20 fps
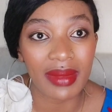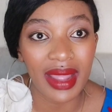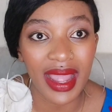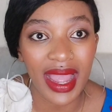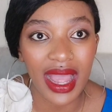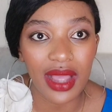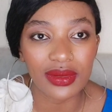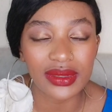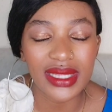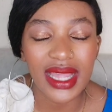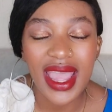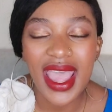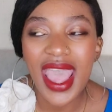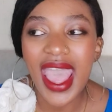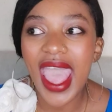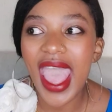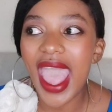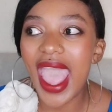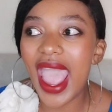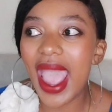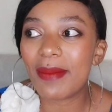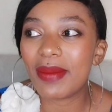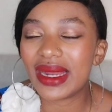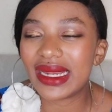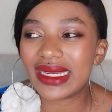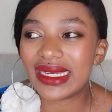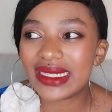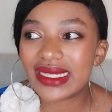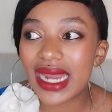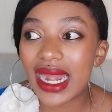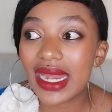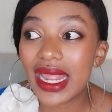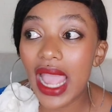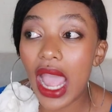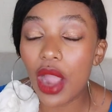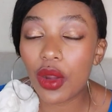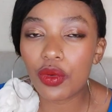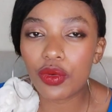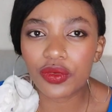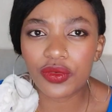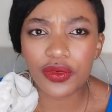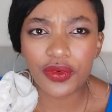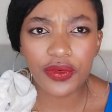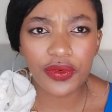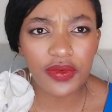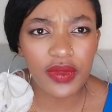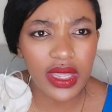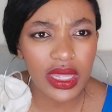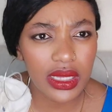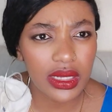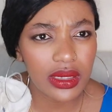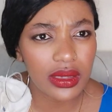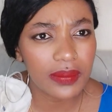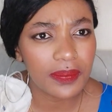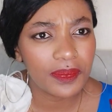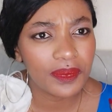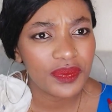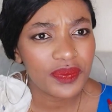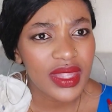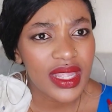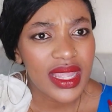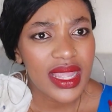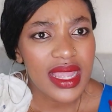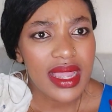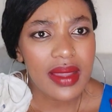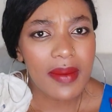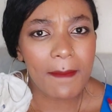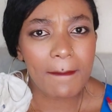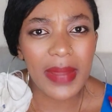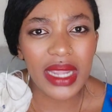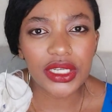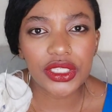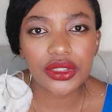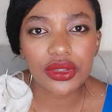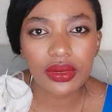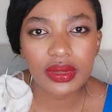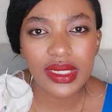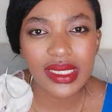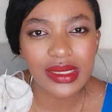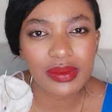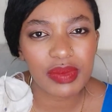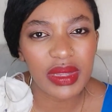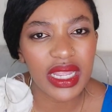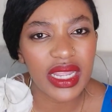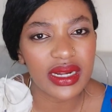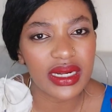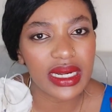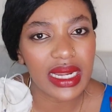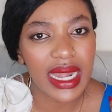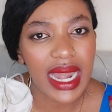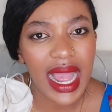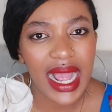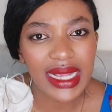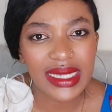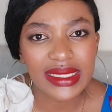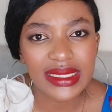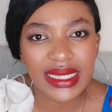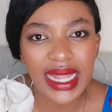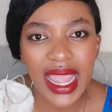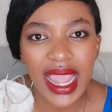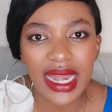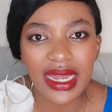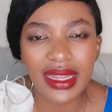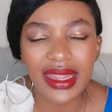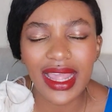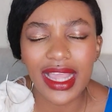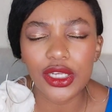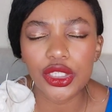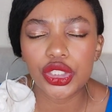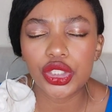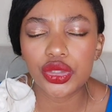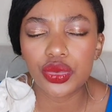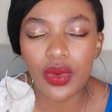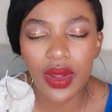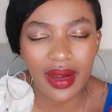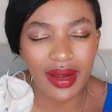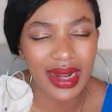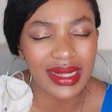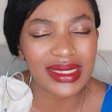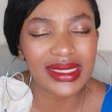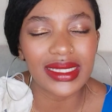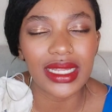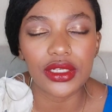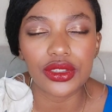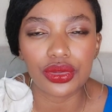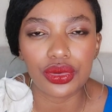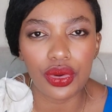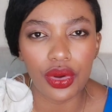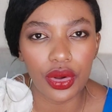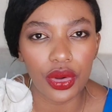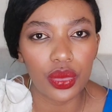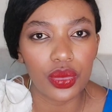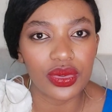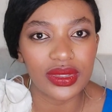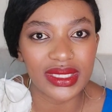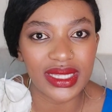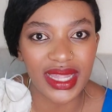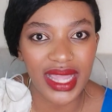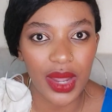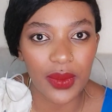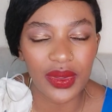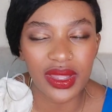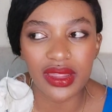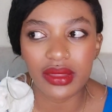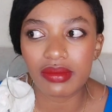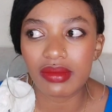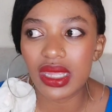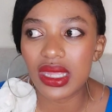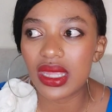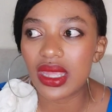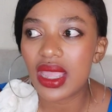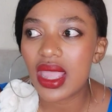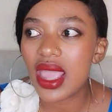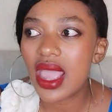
my house. But literally, I could feel my shoulders being relaxed and the assurance that God was there with me.